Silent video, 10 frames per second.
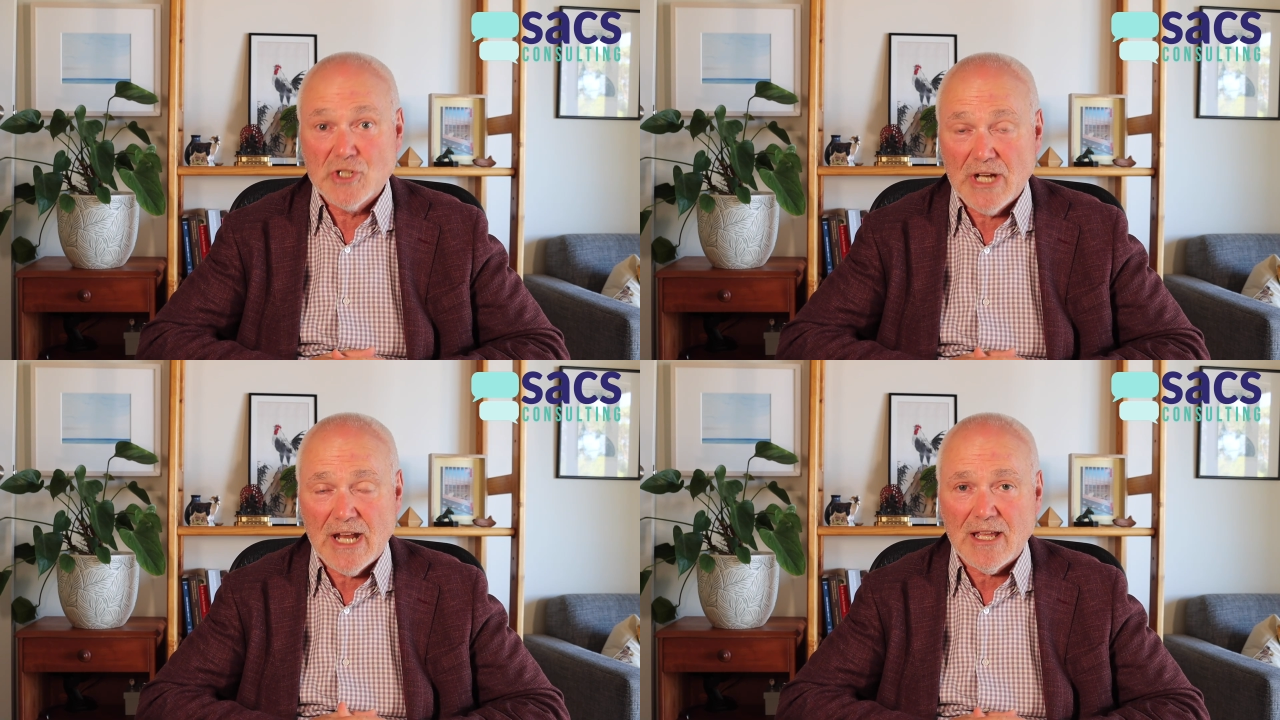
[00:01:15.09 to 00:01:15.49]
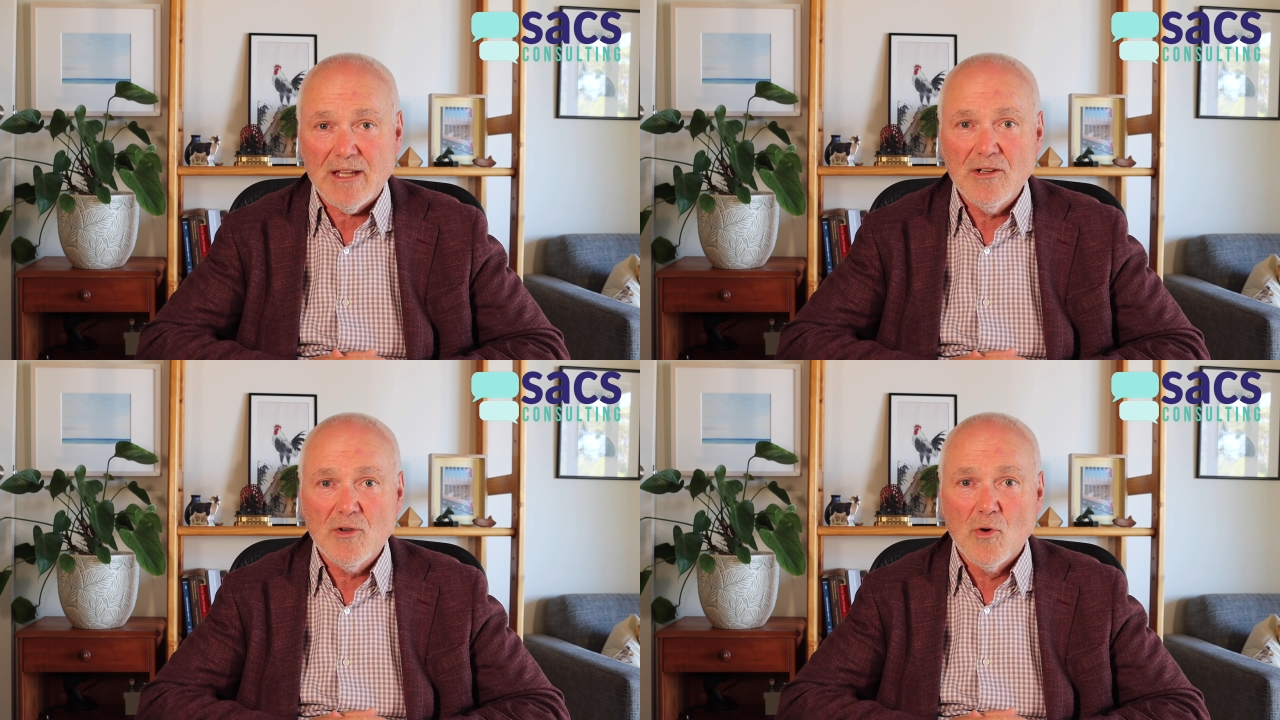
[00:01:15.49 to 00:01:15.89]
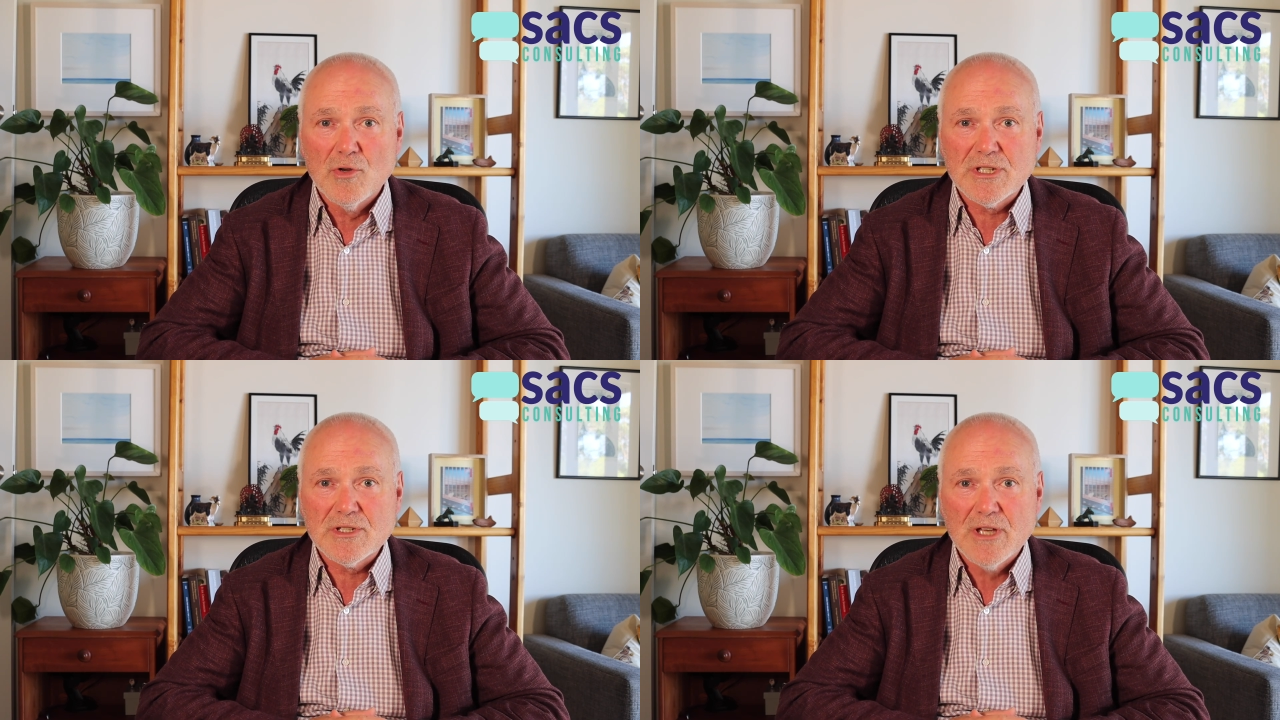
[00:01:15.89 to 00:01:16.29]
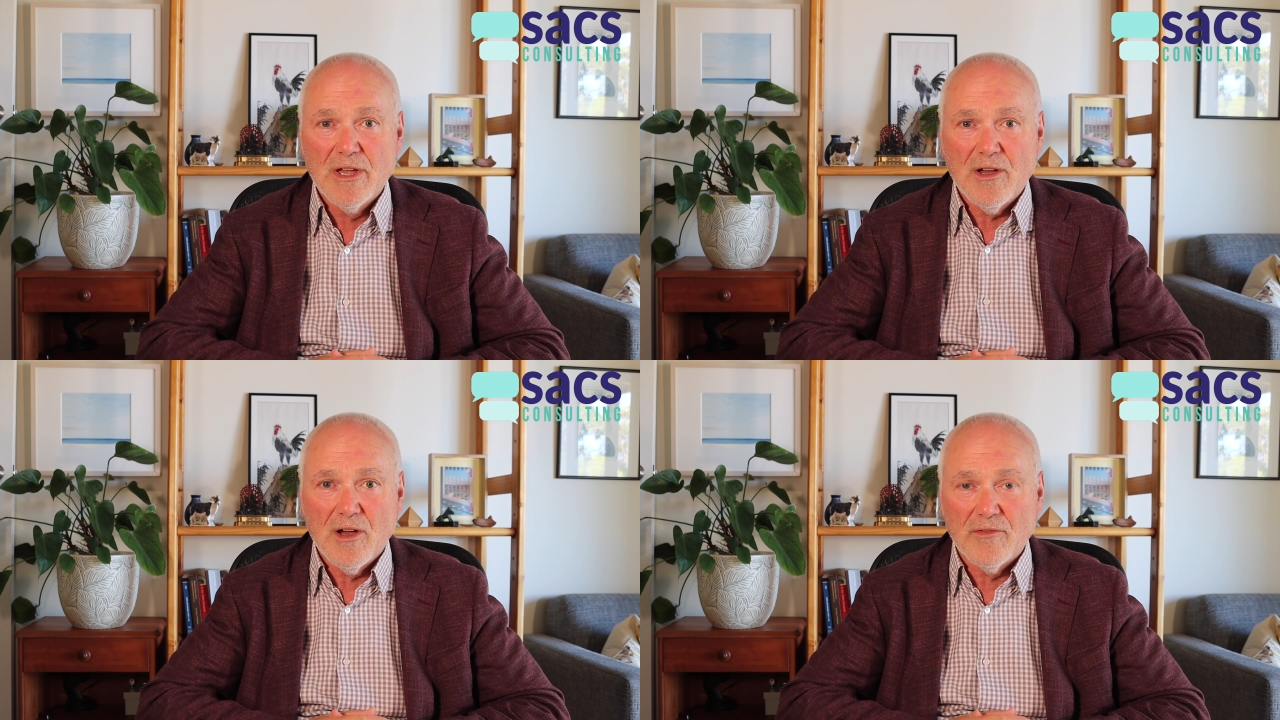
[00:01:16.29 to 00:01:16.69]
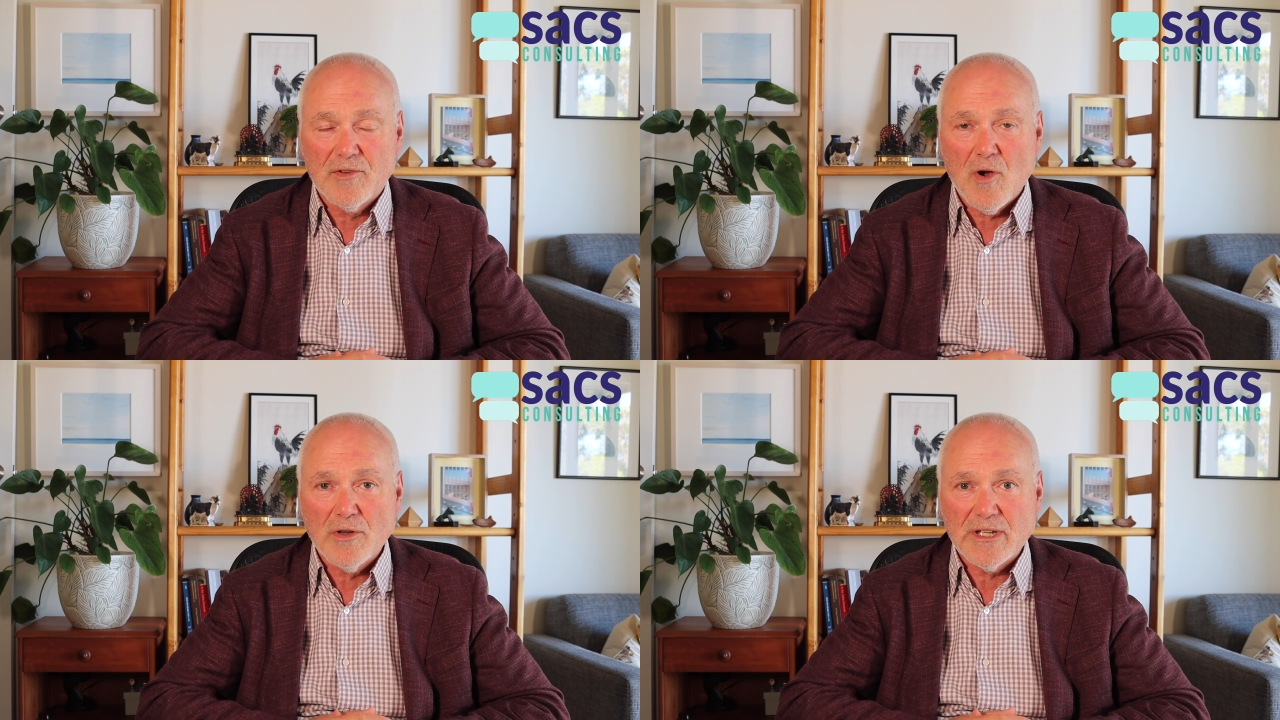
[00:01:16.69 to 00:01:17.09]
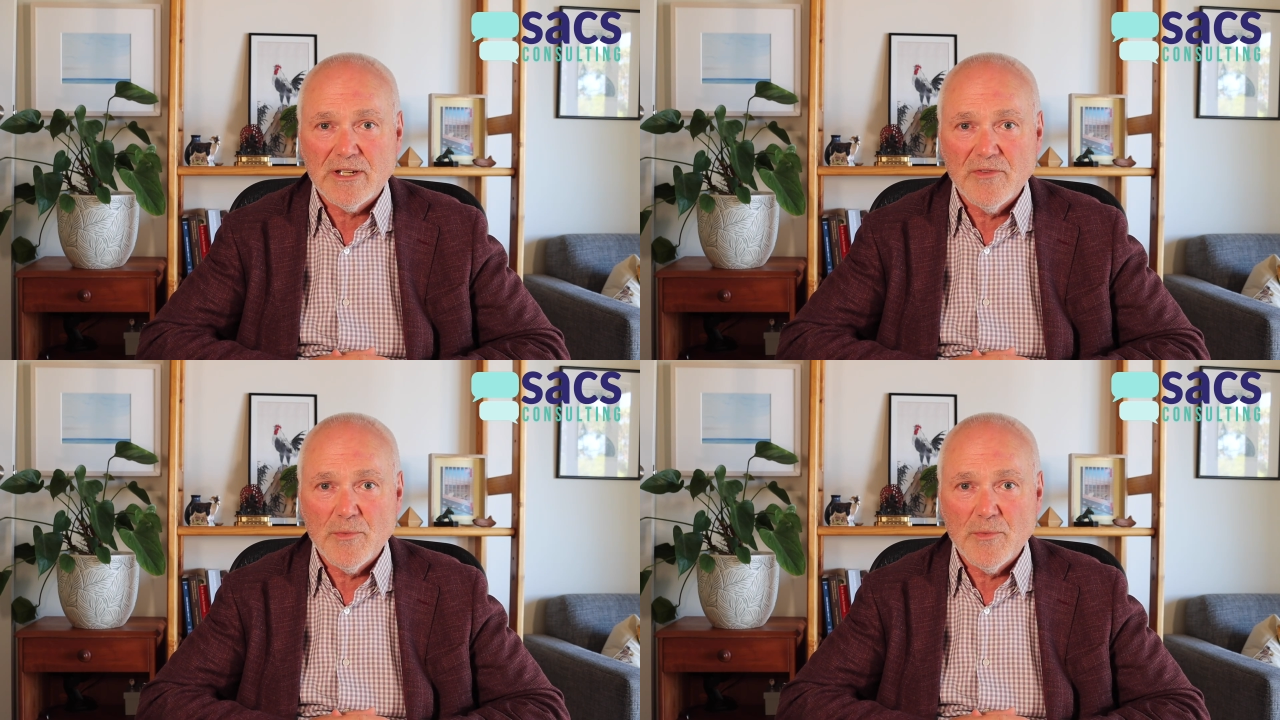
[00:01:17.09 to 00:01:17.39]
genetic causes of cognitive